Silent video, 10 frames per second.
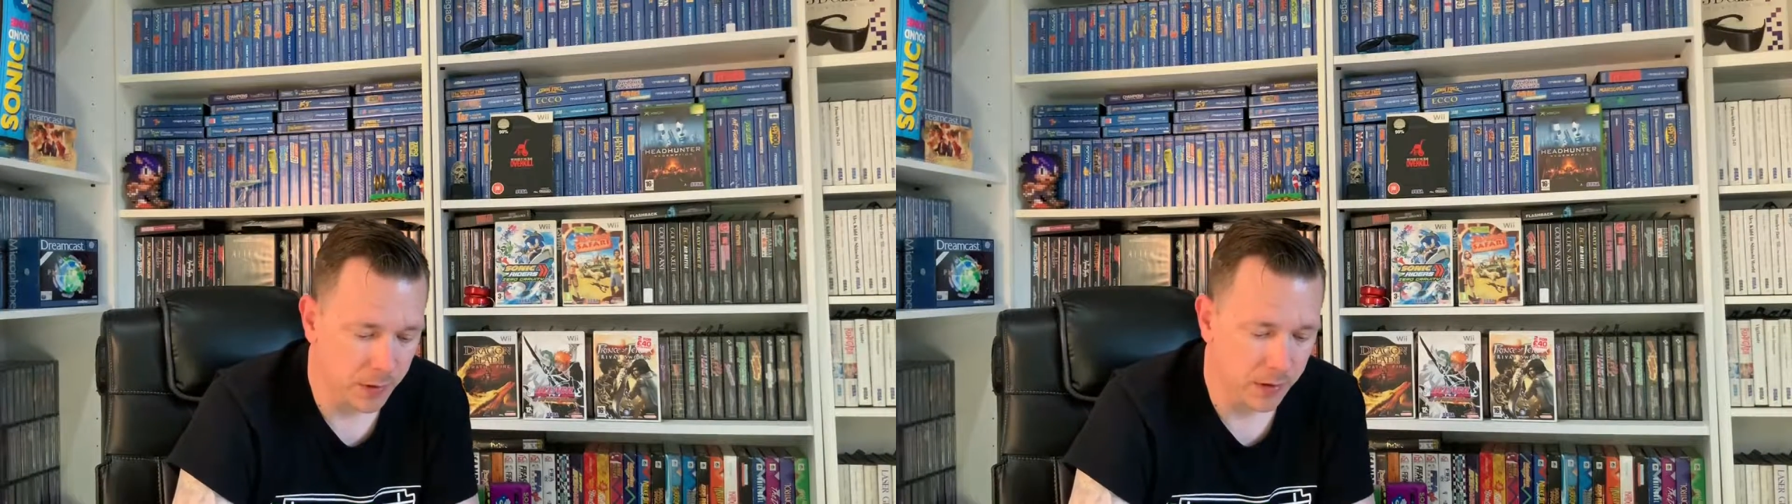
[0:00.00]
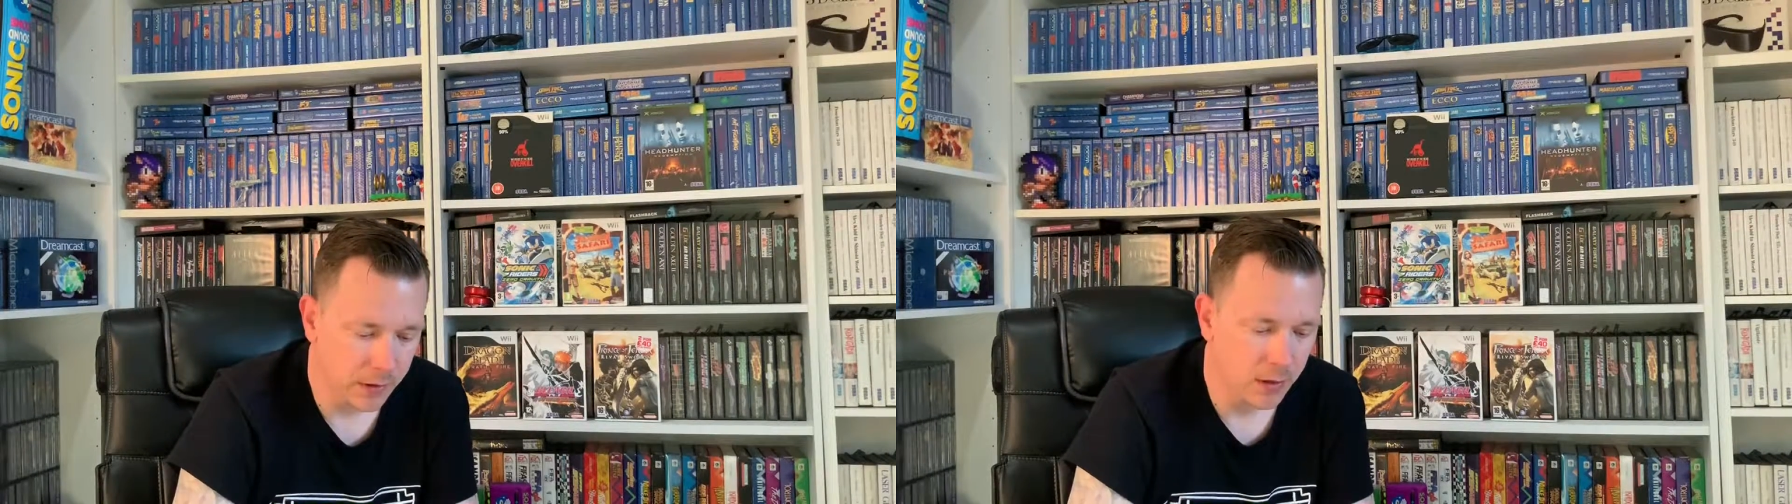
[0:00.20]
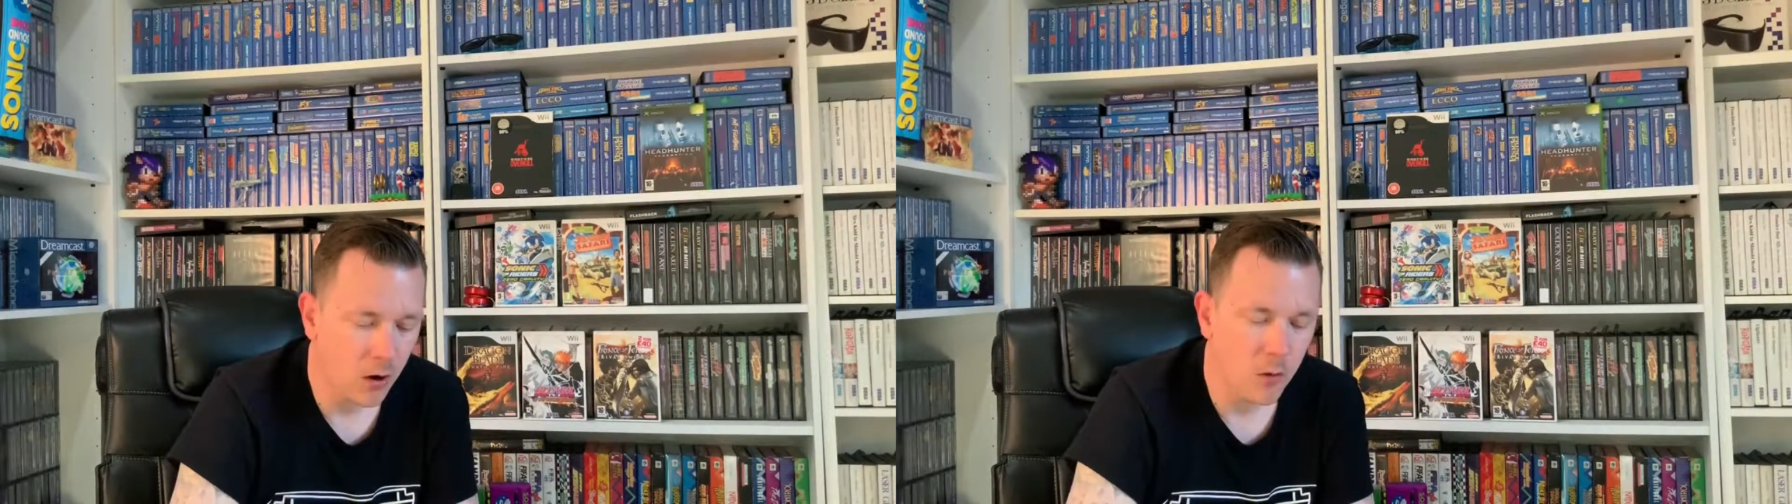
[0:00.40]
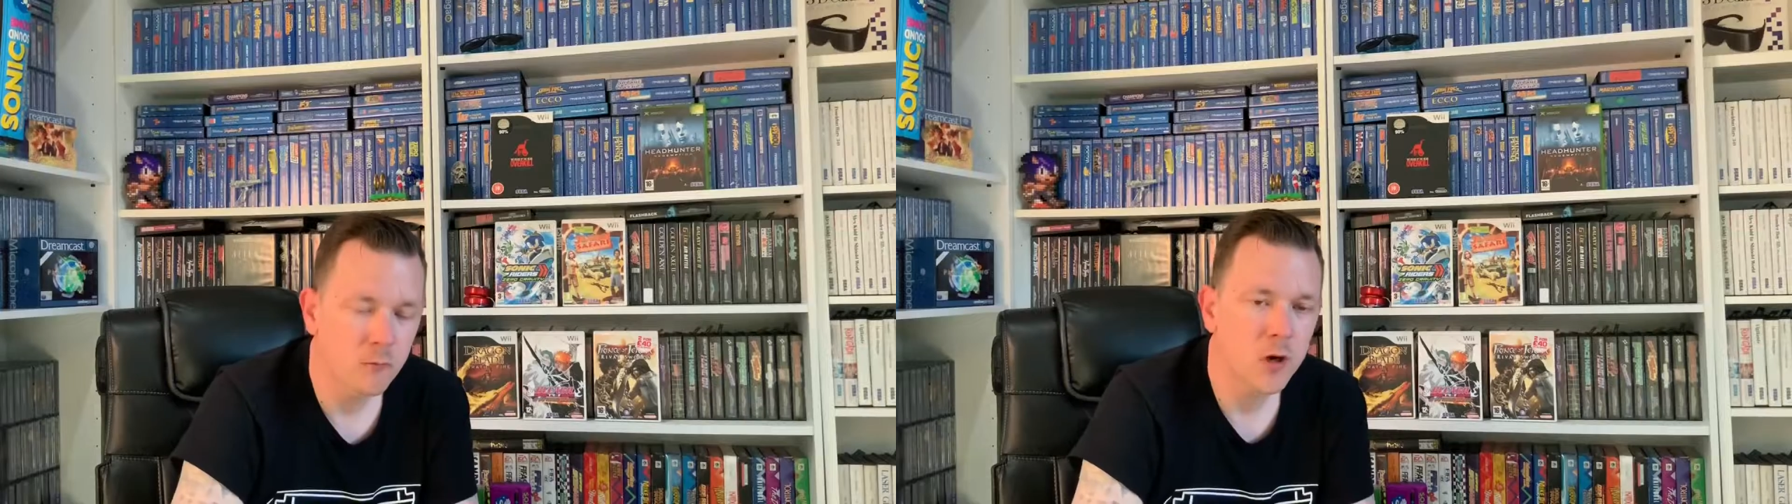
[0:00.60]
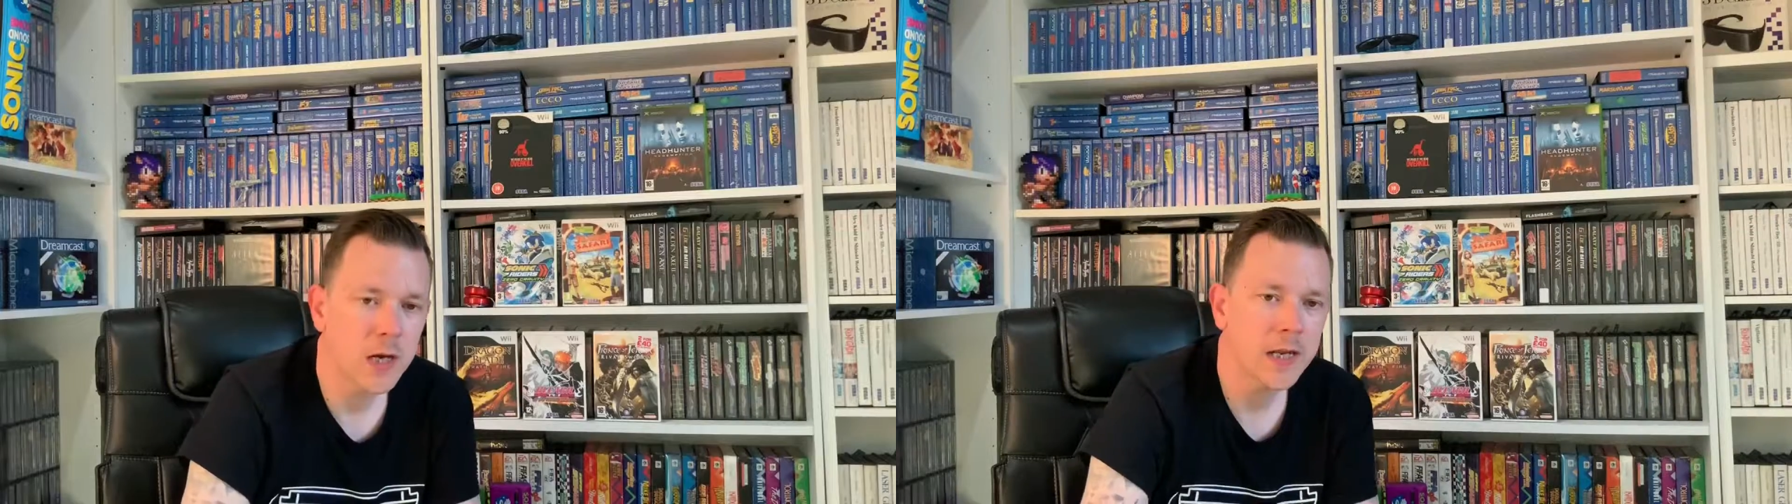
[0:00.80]
But you know, I'm
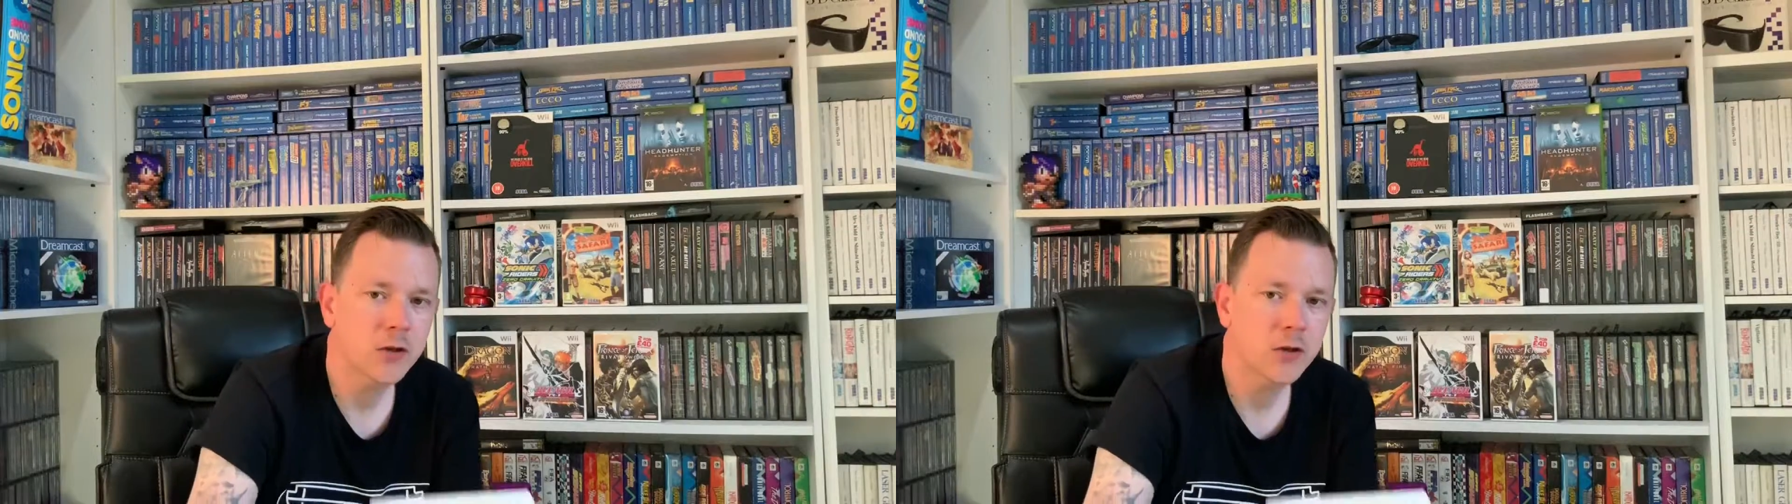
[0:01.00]
really